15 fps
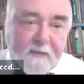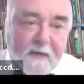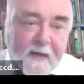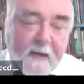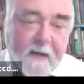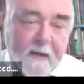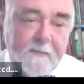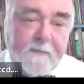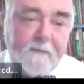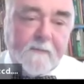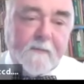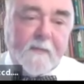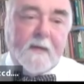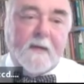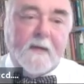Um,
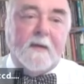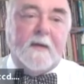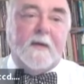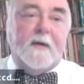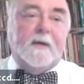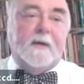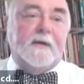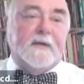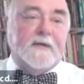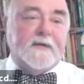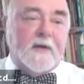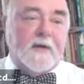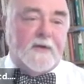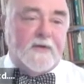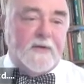look at this
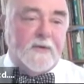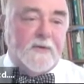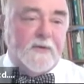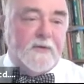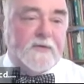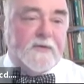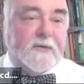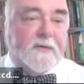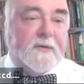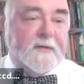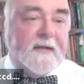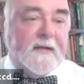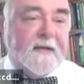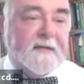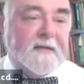cartoon, two students
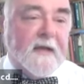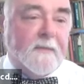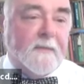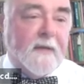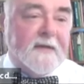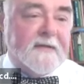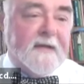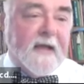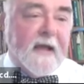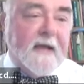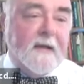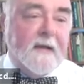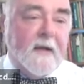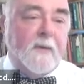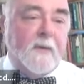sitting side by
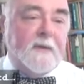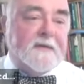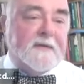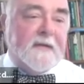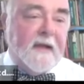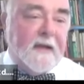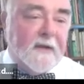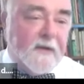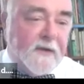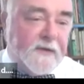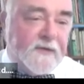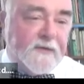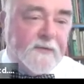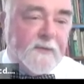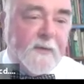side. One's taking
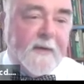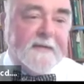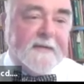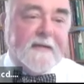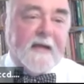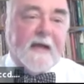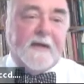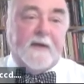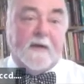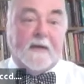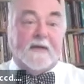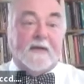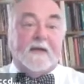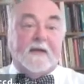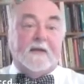notes, one is not. You're not
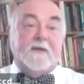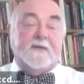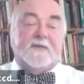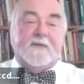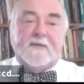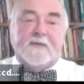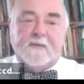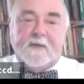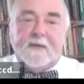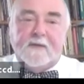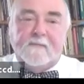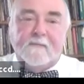taking notes is the one.